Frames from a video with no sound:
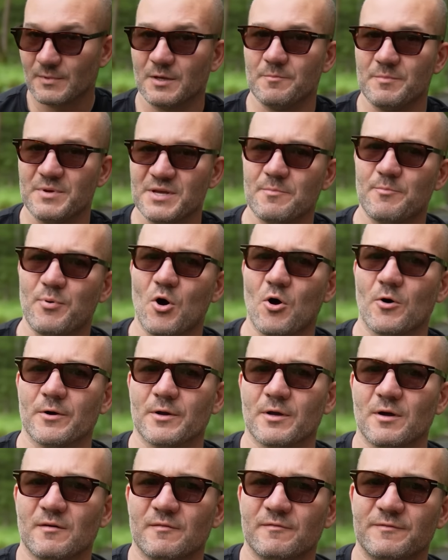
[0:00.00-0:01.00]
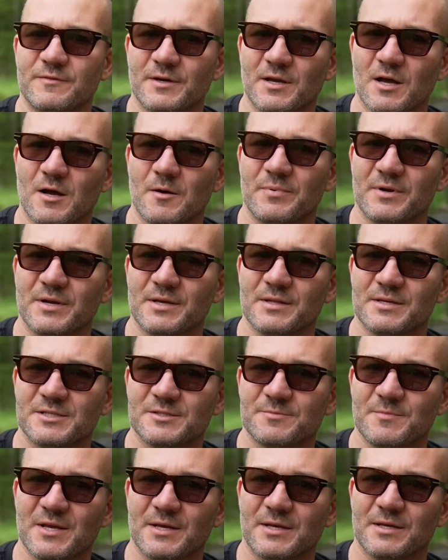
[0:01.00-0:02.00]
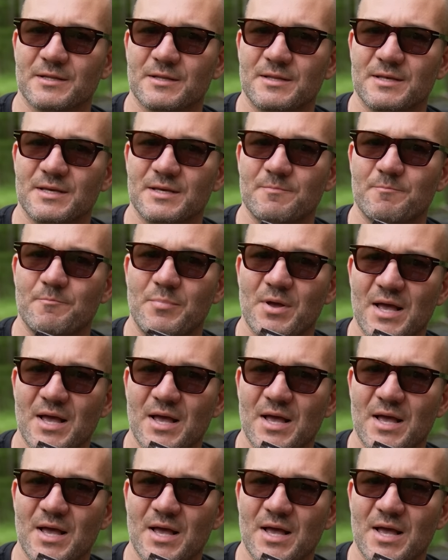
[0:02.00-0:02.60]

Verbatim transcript: and be a part of the company that's making the